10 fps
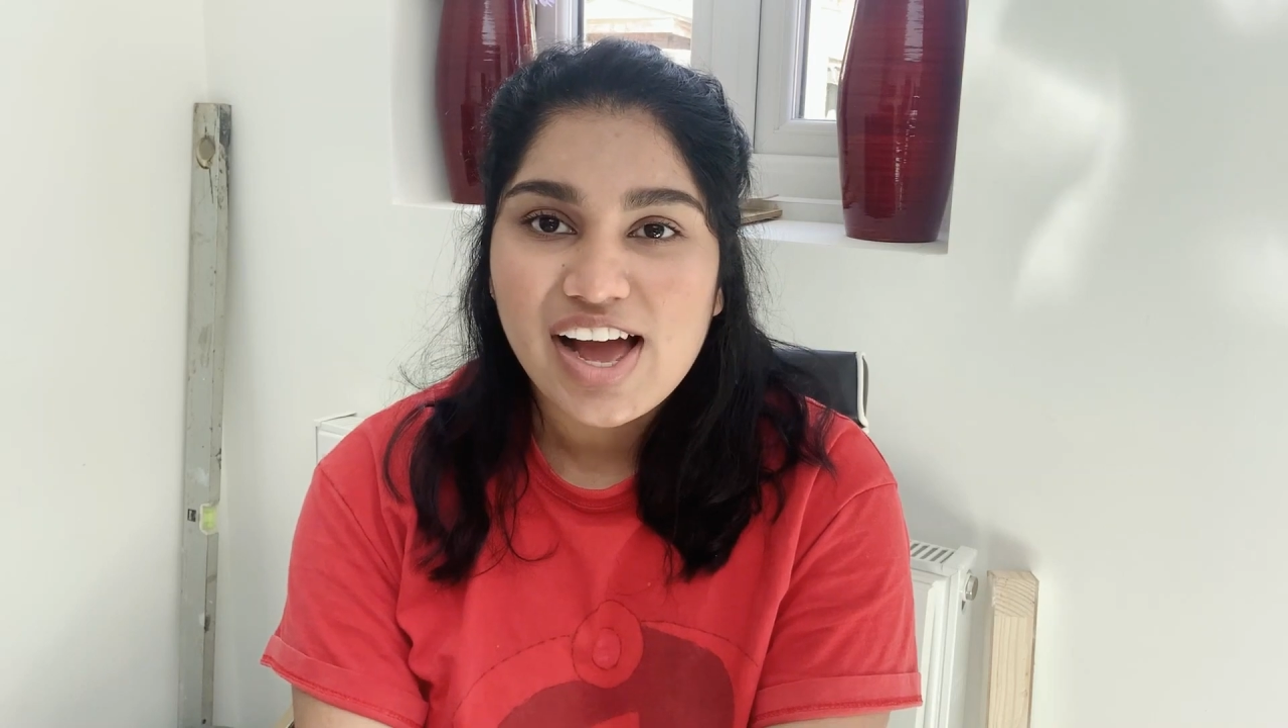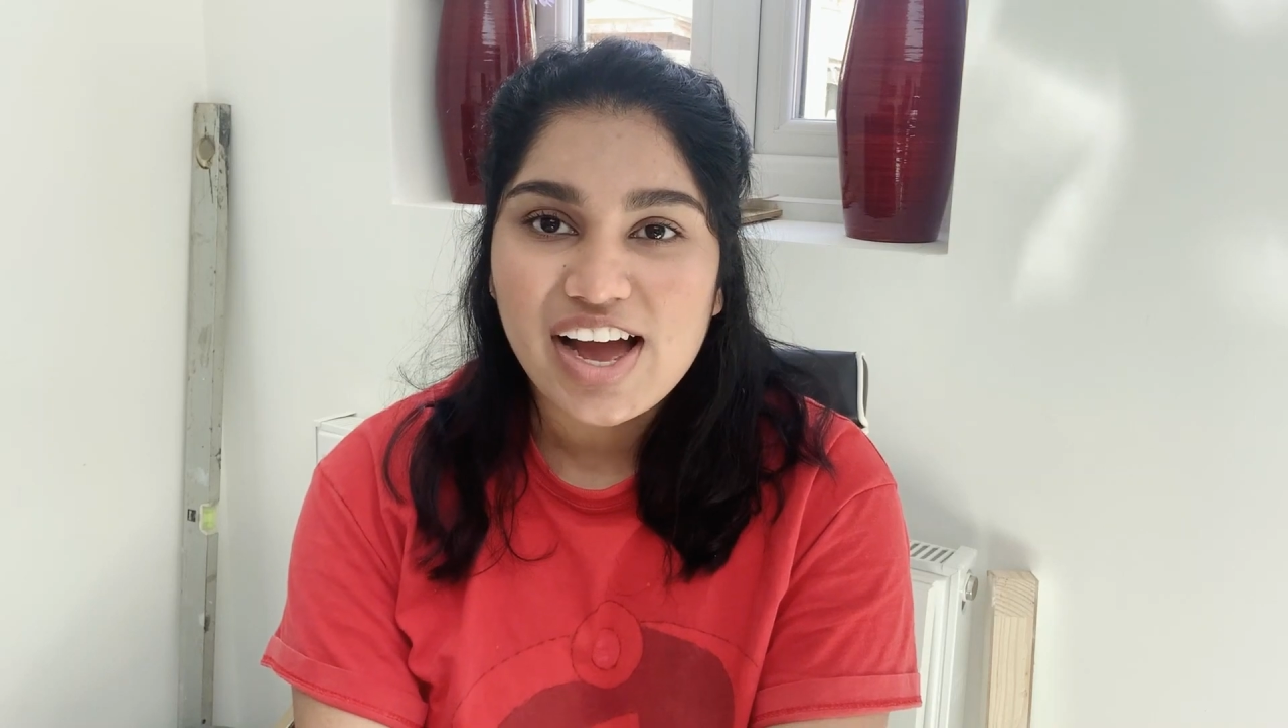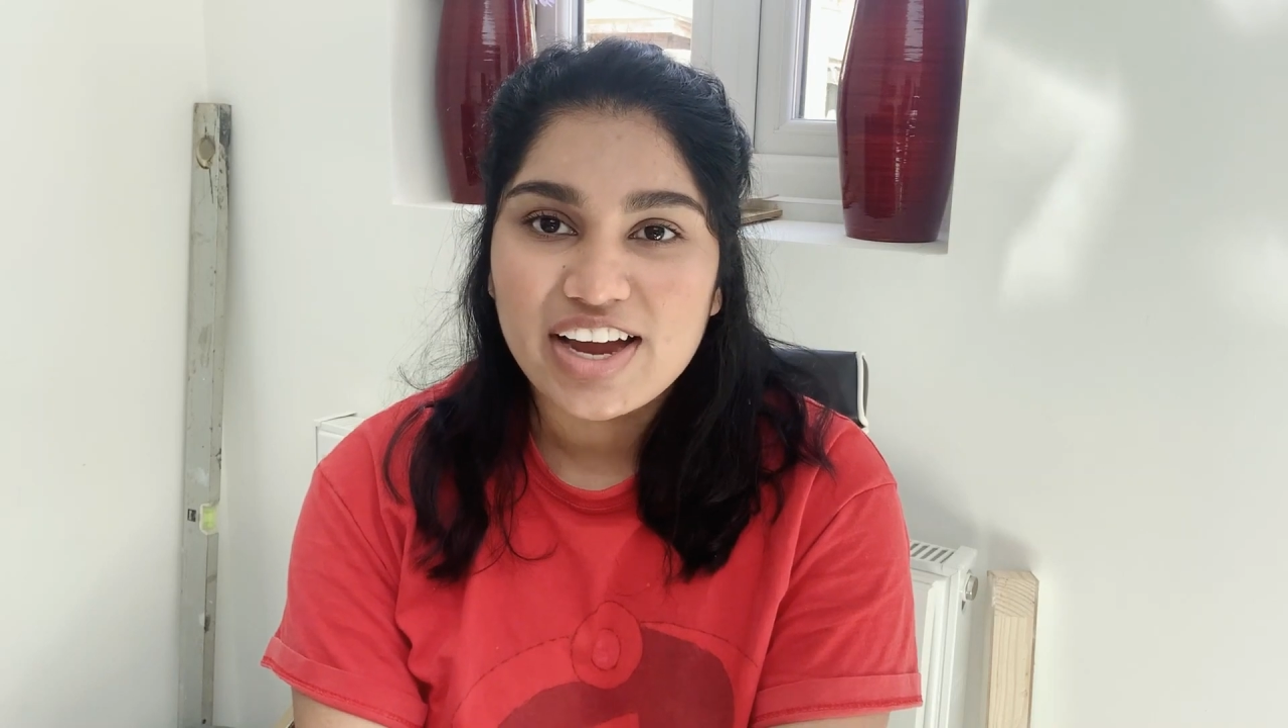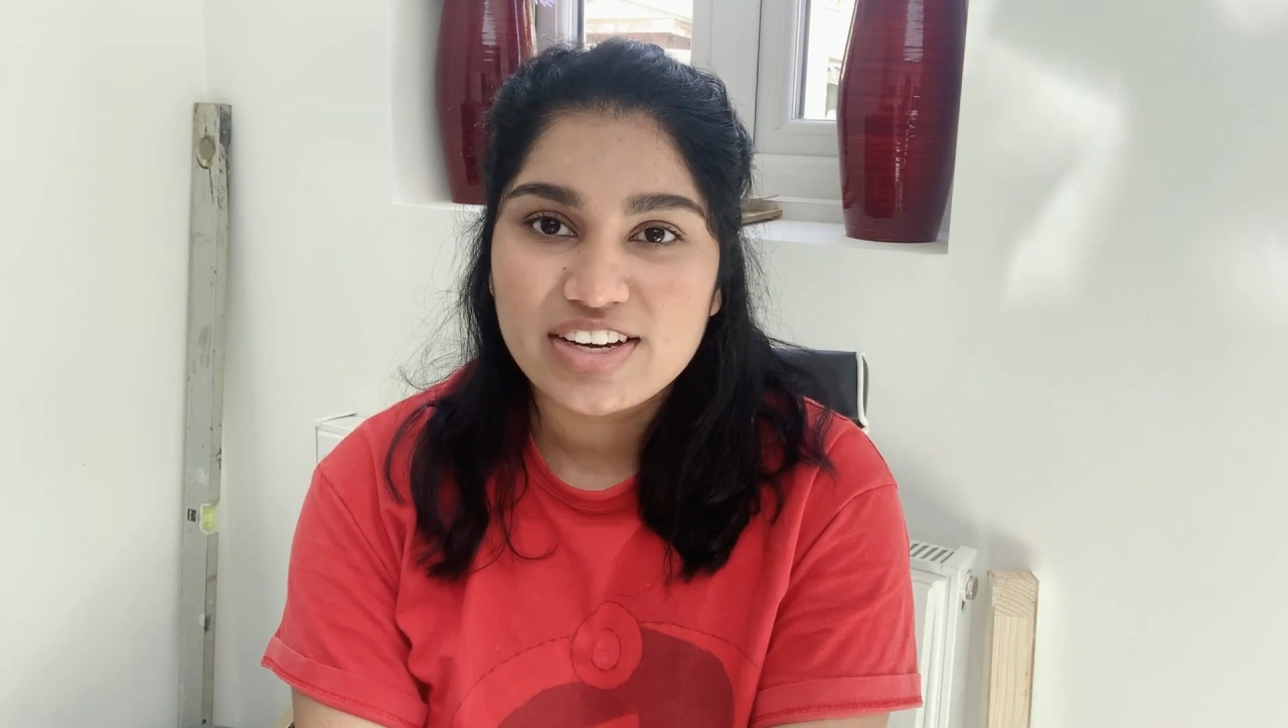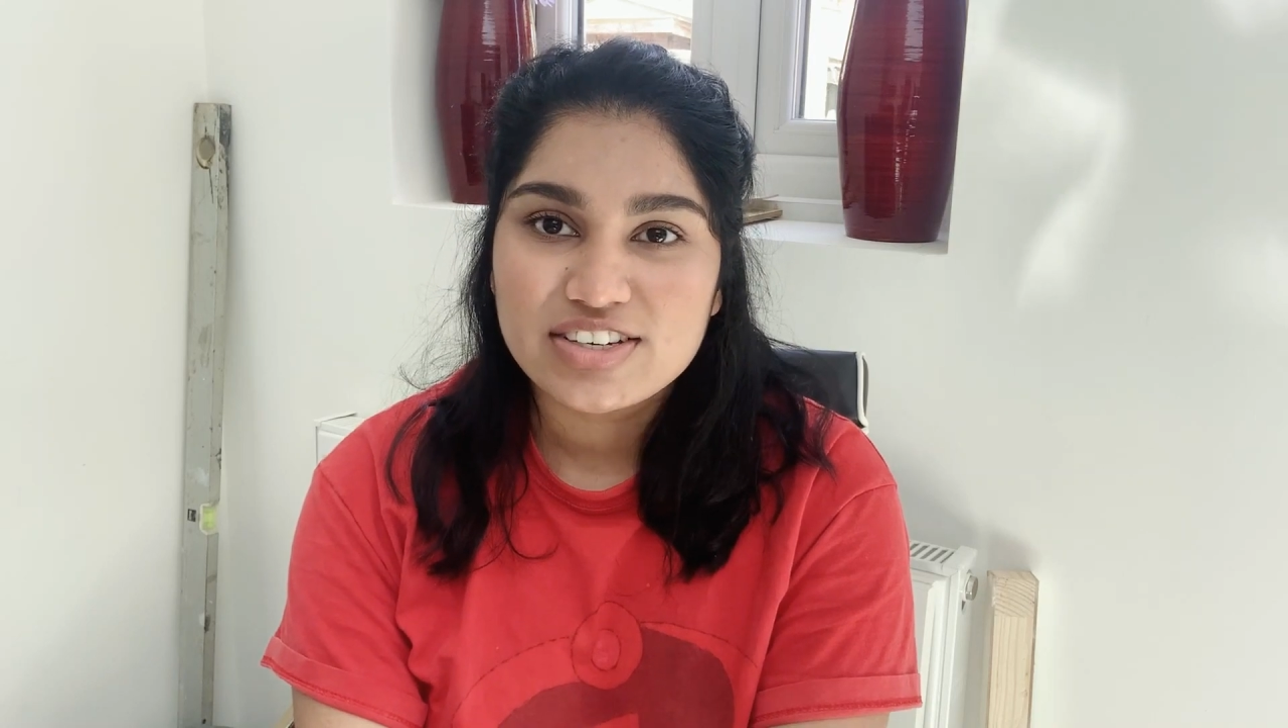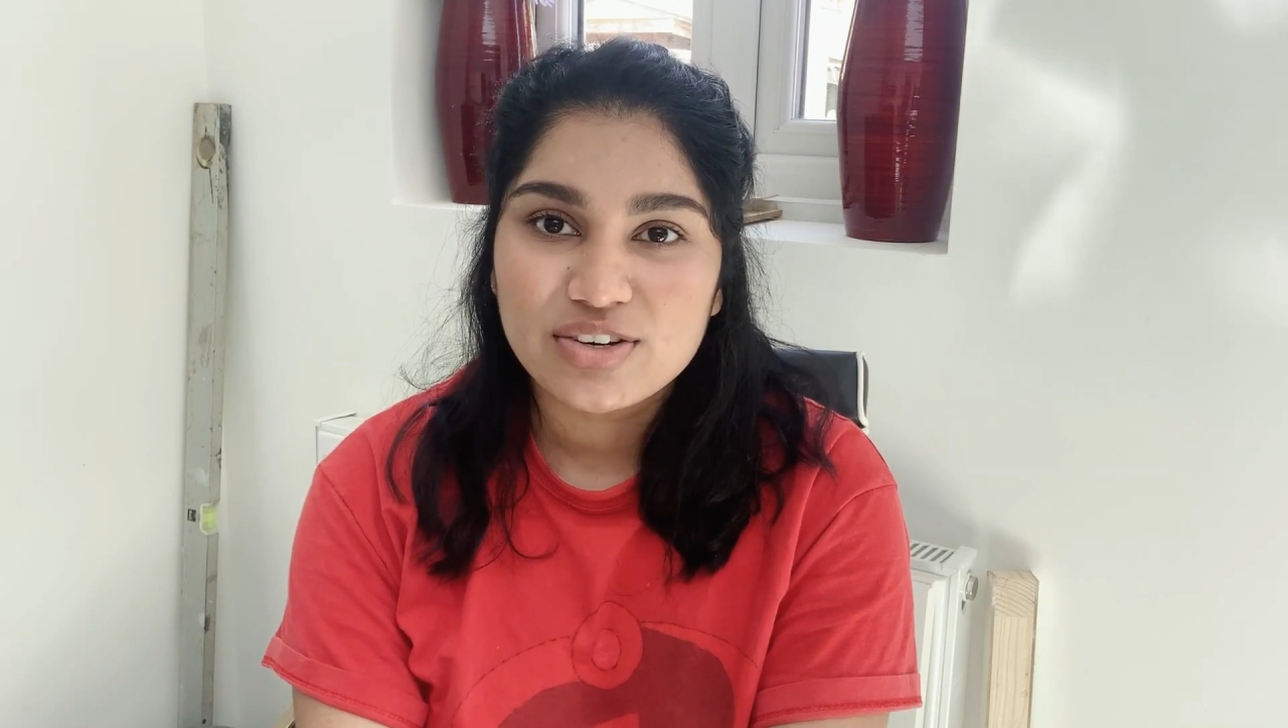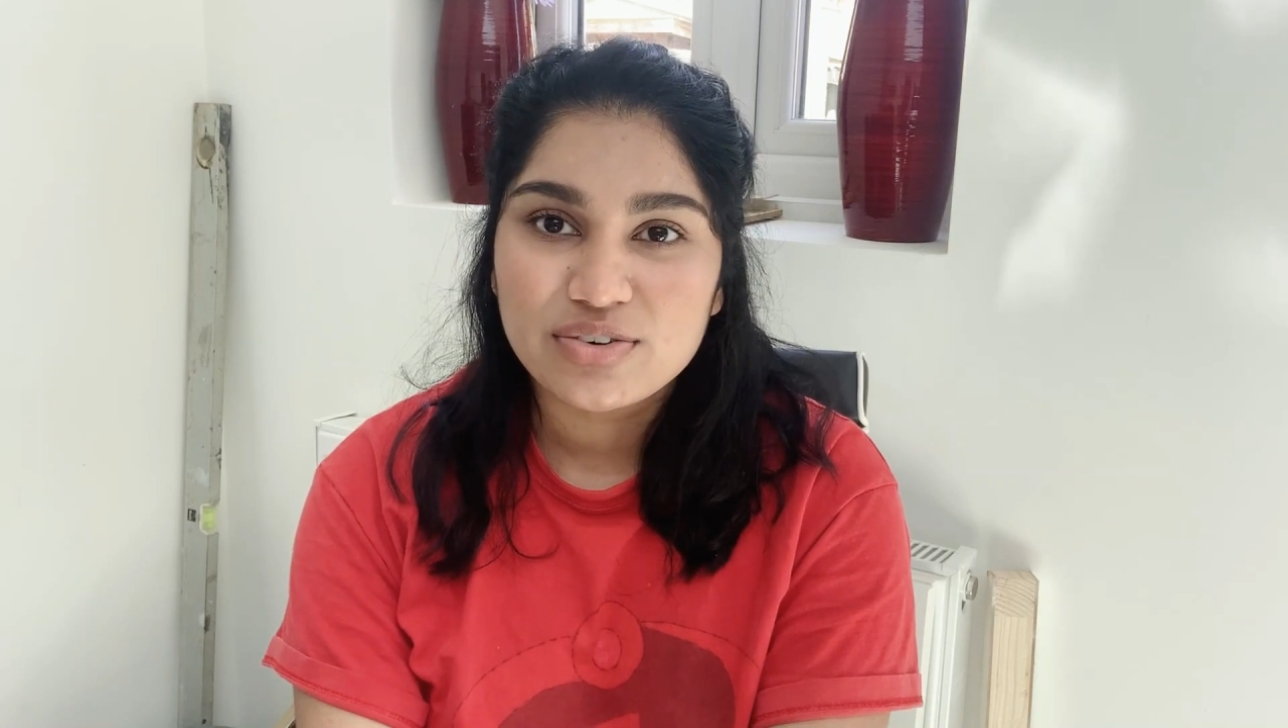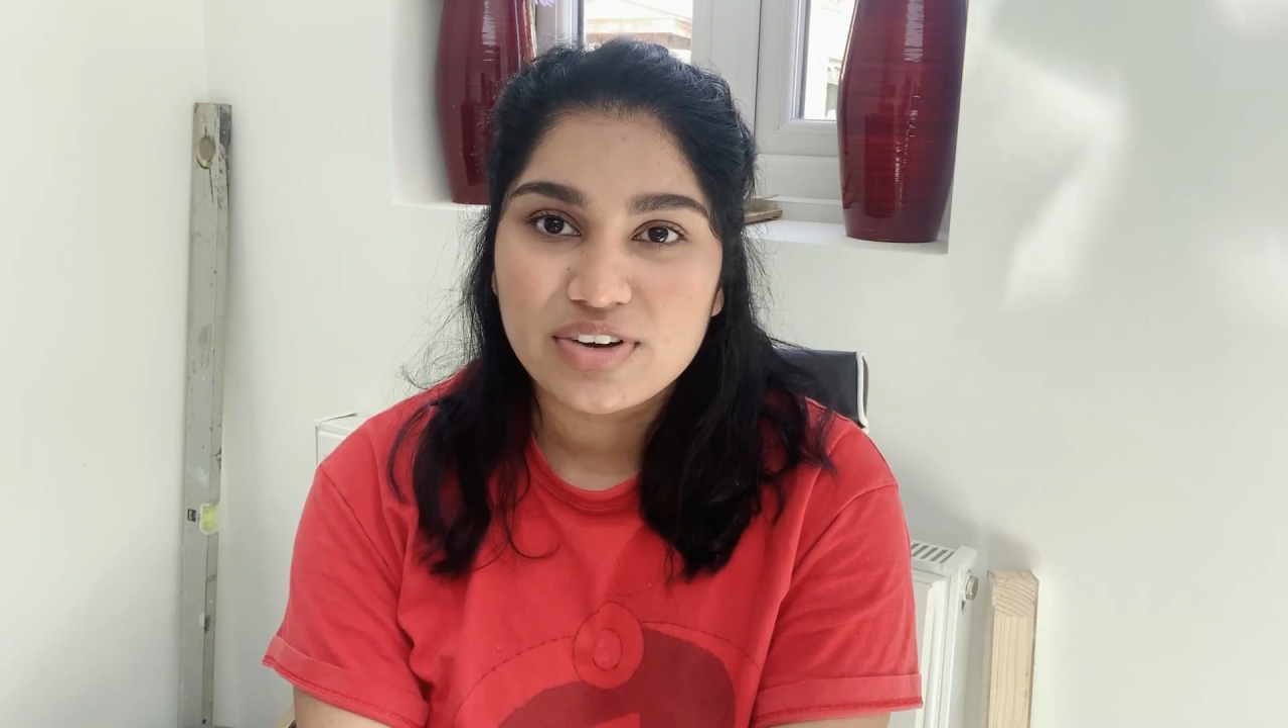and